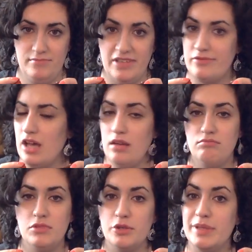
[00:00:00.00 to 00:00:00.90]
If not,
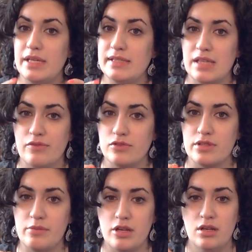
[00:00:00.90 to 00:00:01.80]
it'll be a nice gift for
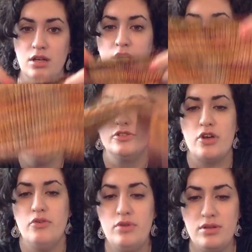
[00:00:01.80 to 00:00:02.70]
someone.
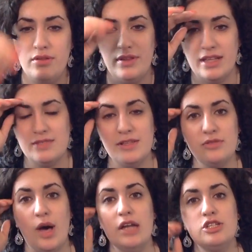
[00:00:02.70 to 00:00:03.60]
So that's my
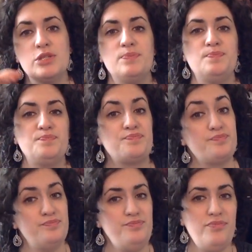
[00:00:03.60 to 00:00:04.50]
swatch.
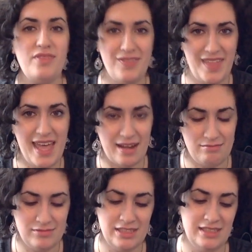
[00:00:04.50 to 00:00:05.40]
Then
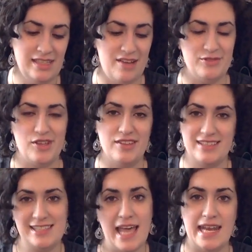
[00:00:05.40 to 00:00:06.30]
I was all
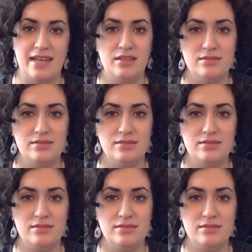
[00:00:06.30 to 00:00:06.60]
excited.